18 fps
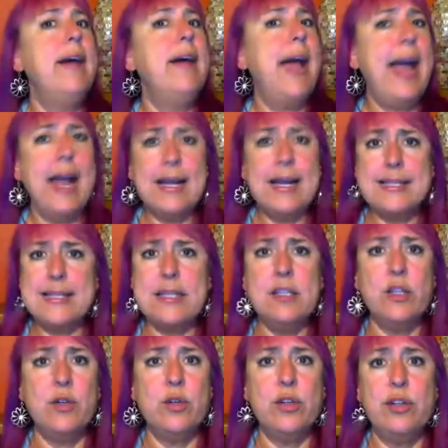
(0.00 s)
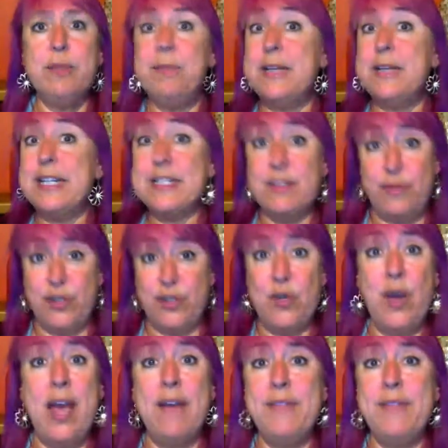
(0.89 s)
Ask in the group, because if
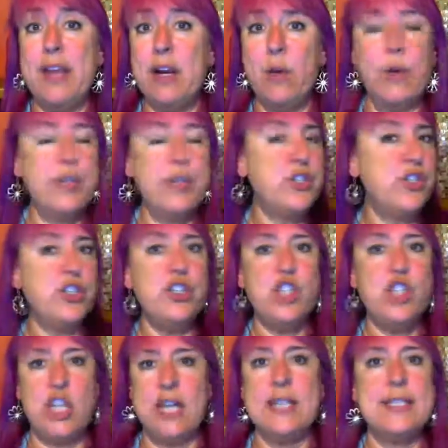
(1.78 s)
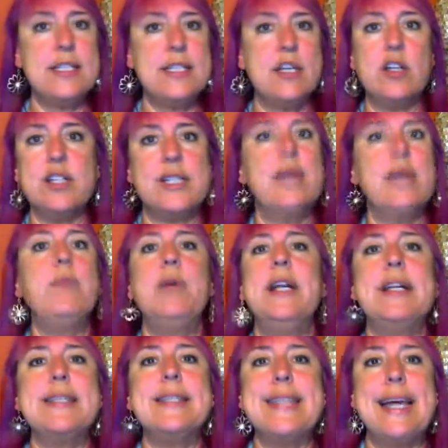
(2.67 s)
you have that question, chances are
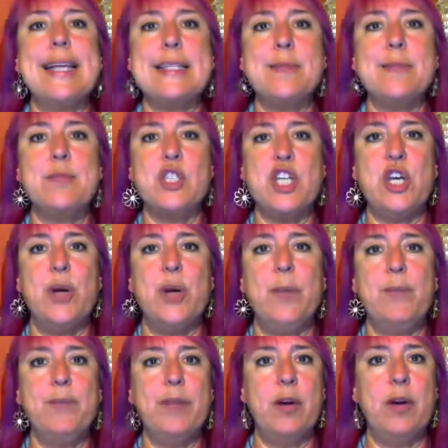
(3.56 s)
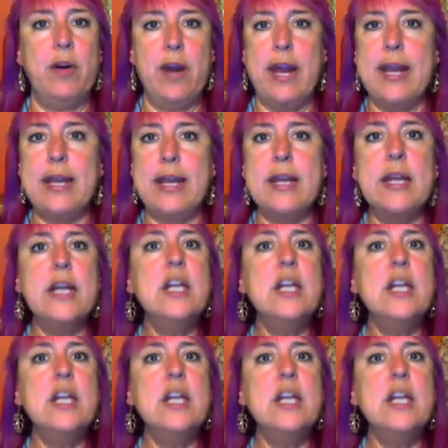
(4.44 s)
someone else has them too. All right?